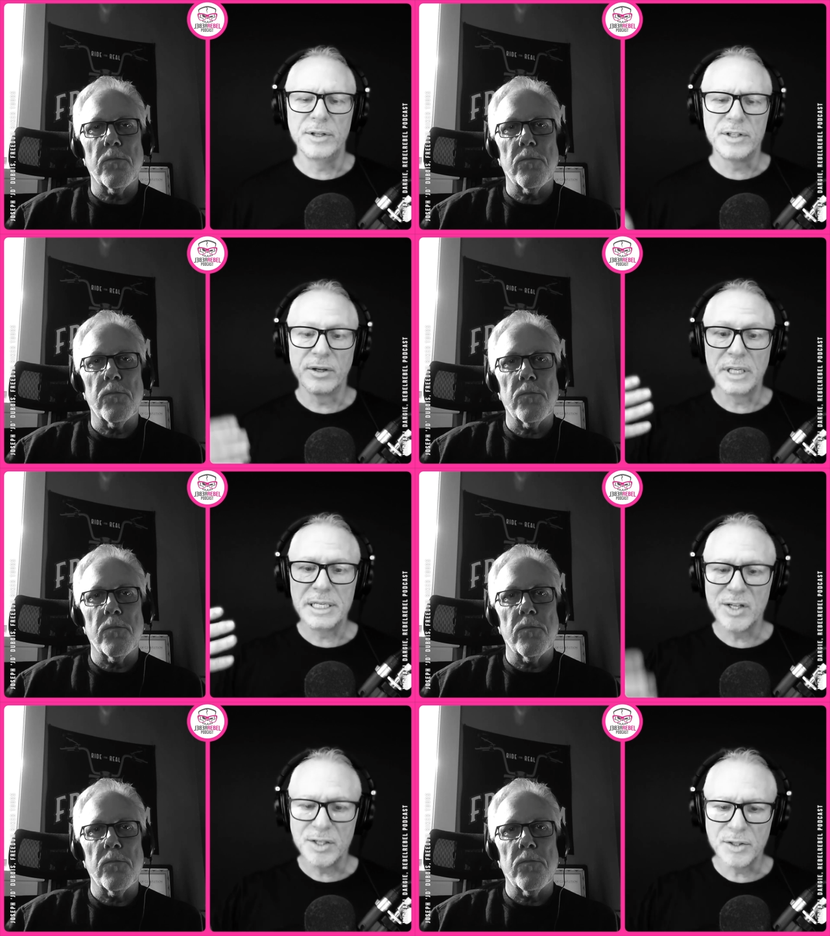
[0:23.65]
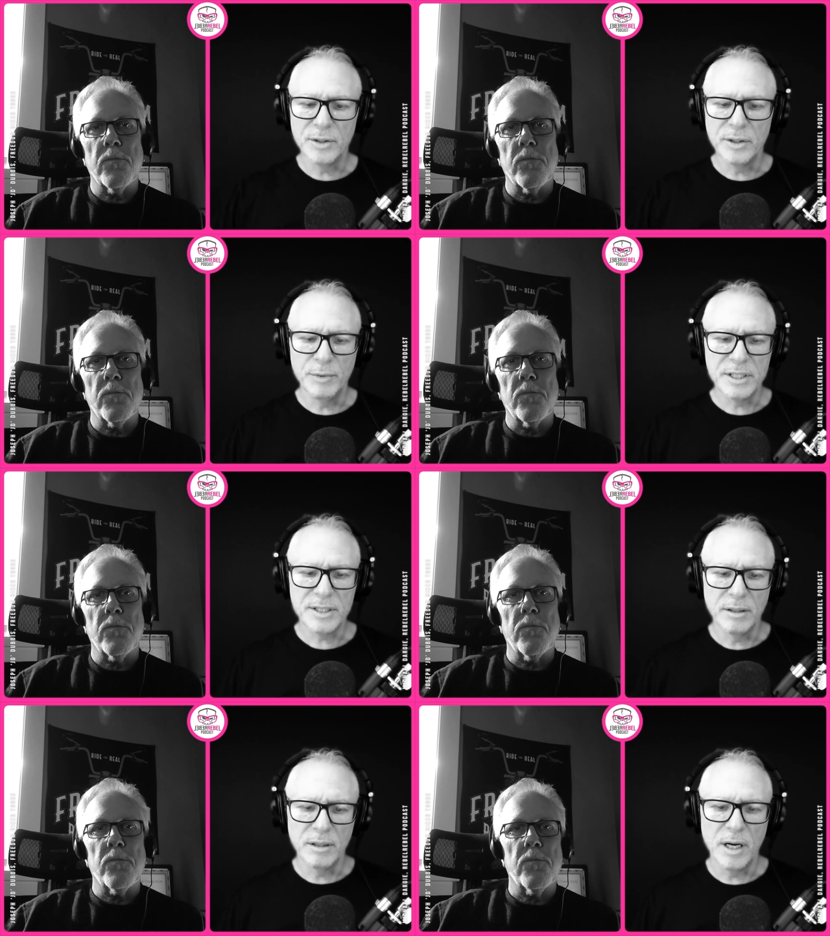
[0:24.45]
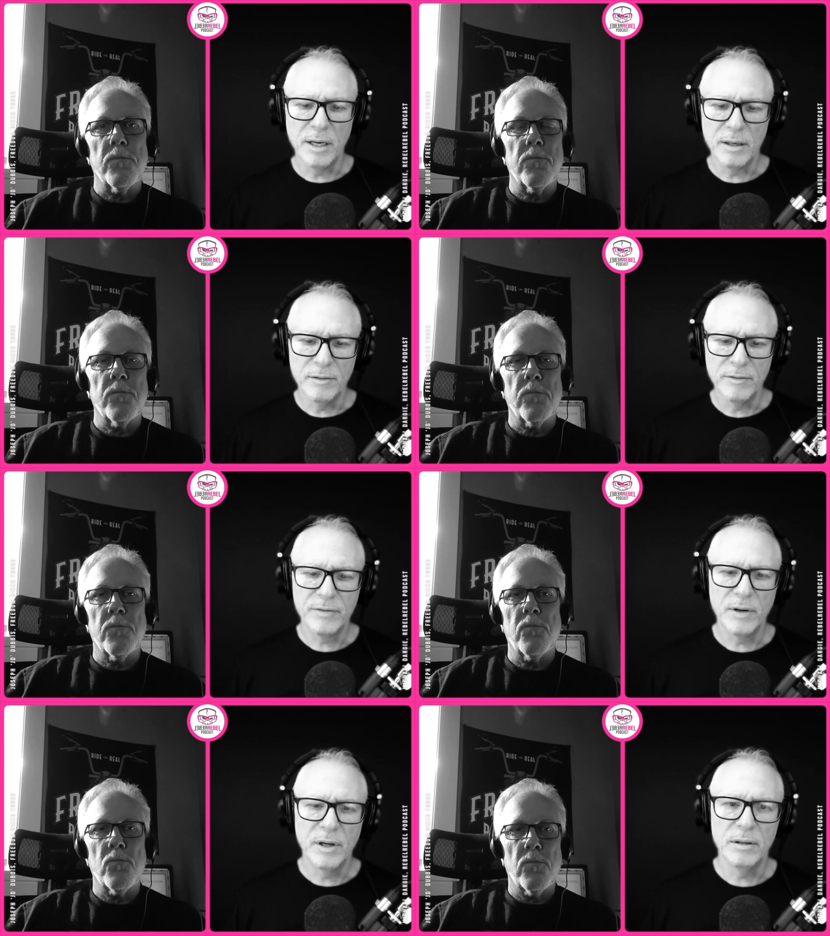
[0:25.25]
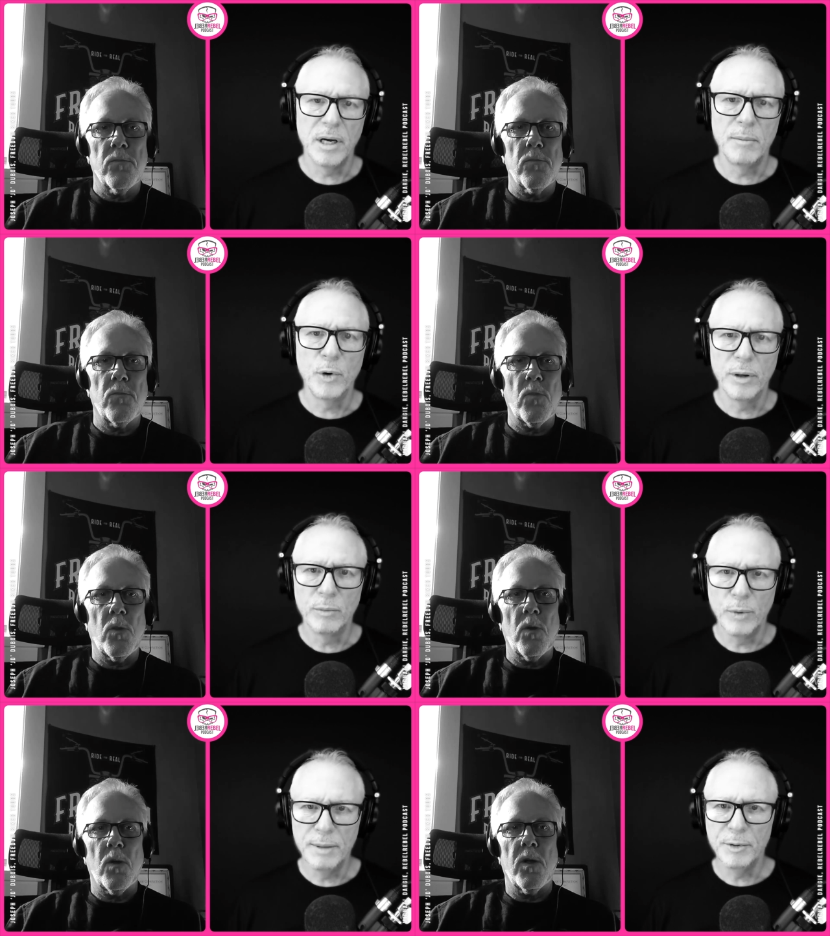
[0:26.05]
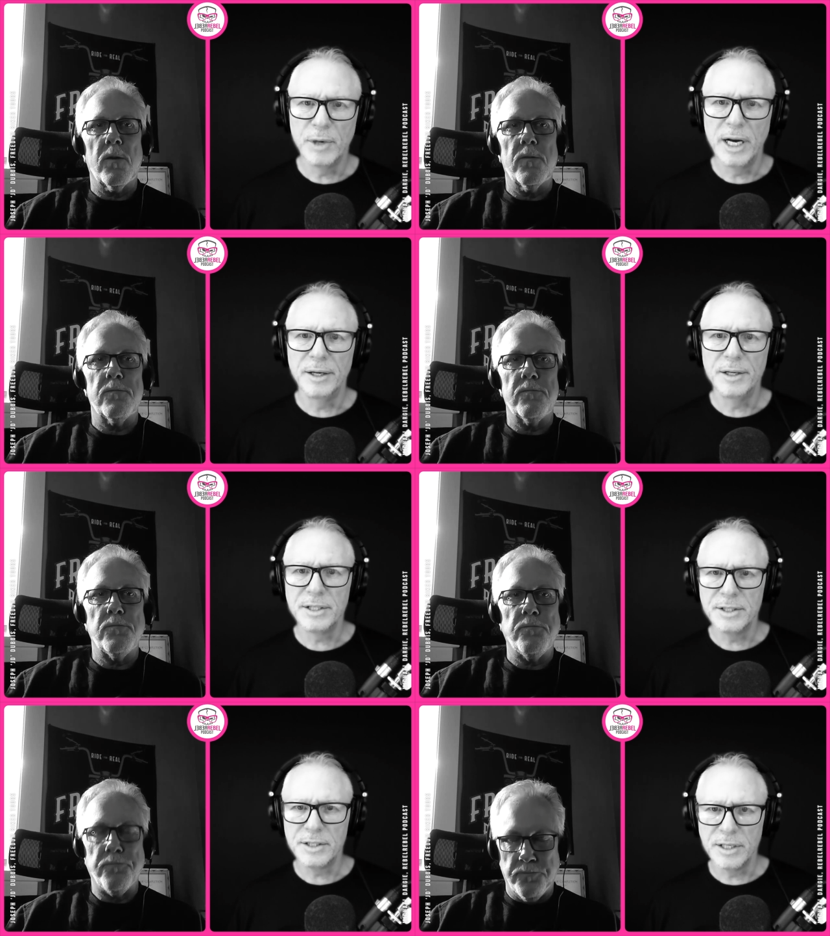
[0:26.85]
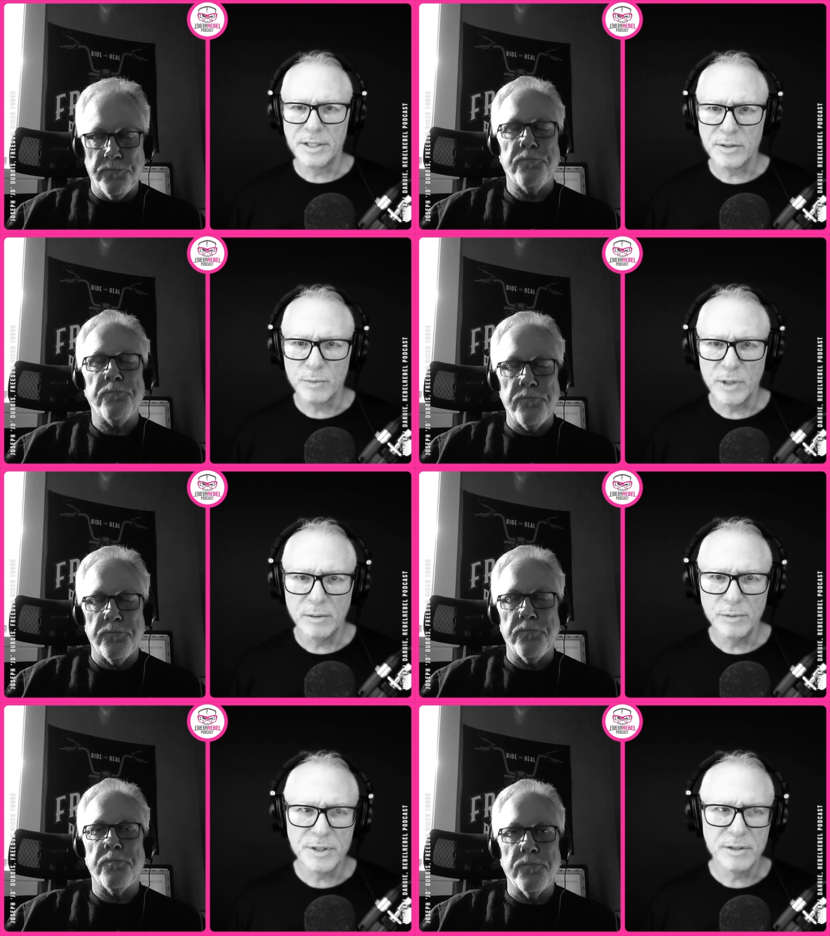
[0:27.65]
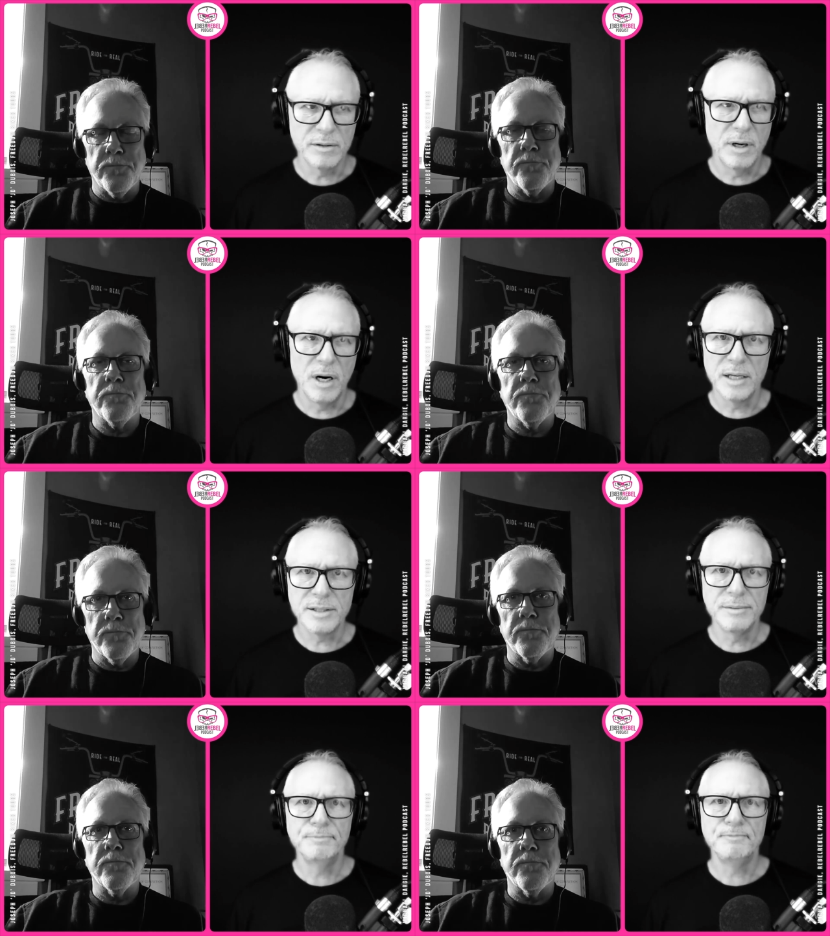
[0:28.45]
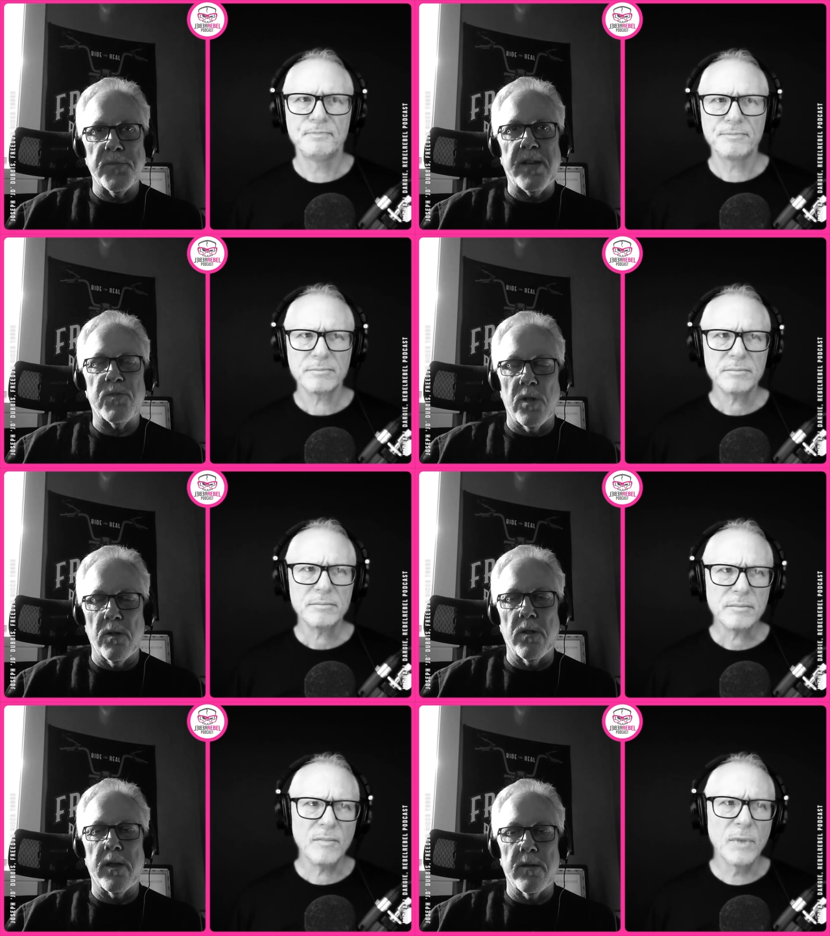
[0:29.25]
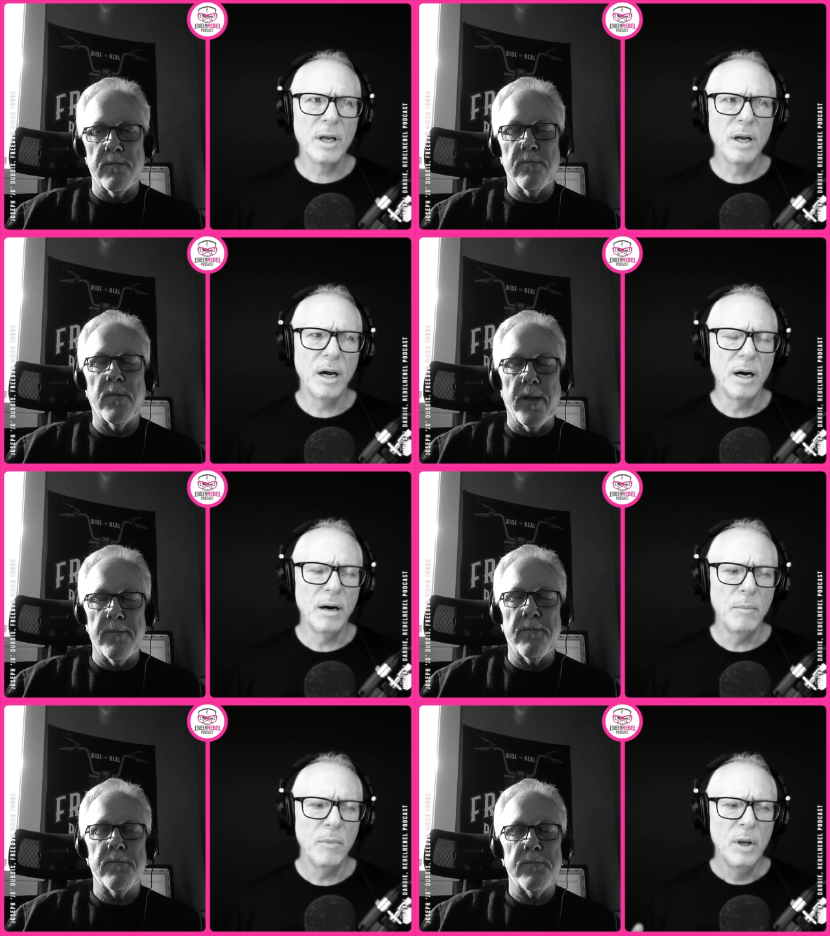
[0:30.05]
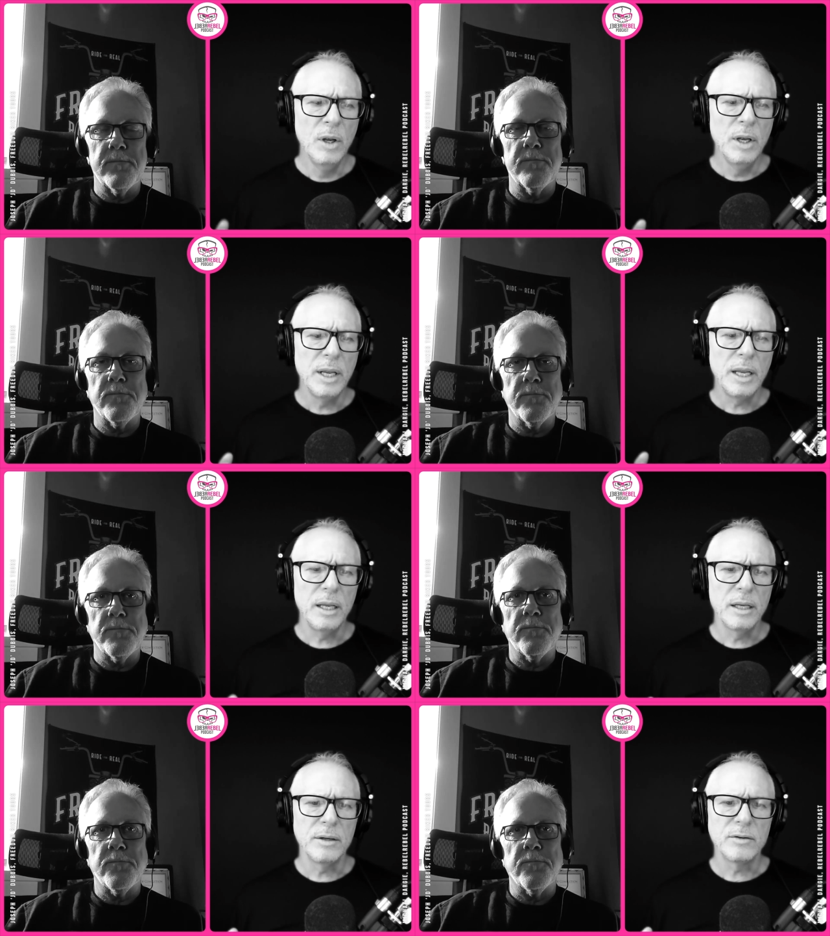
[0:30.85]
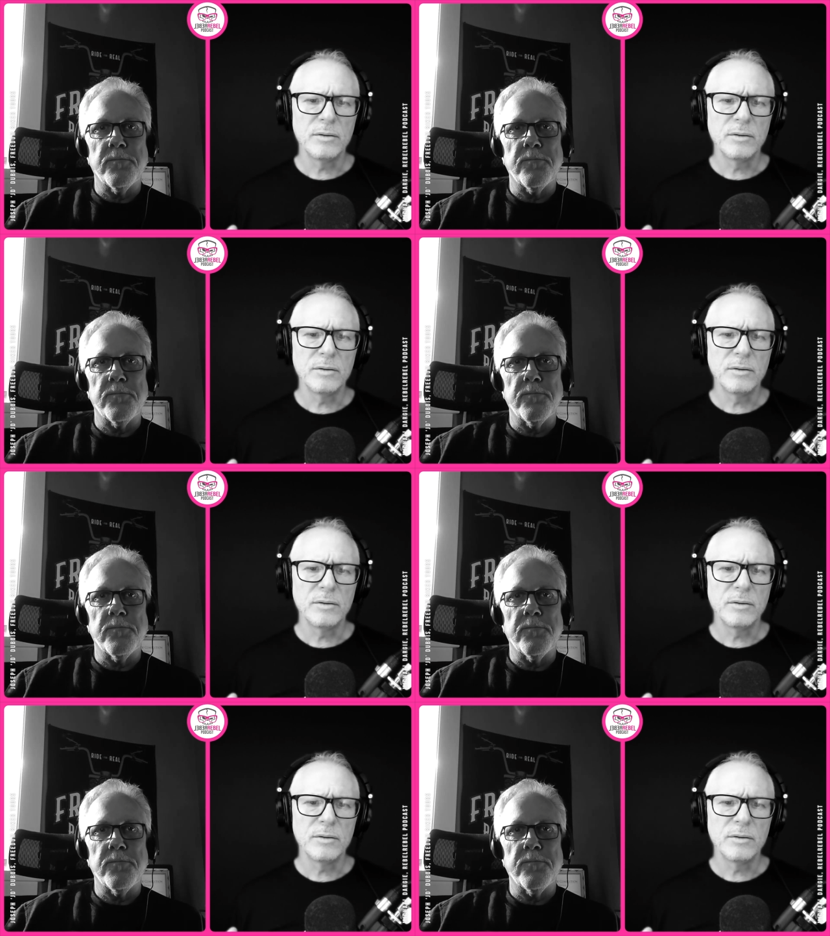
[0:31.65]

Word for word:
Speaker 1: certainly sisterhood. We see a lot more women riders these days as well, which is awesome.
Speaker 2: Absolutely.
Speaker 1: And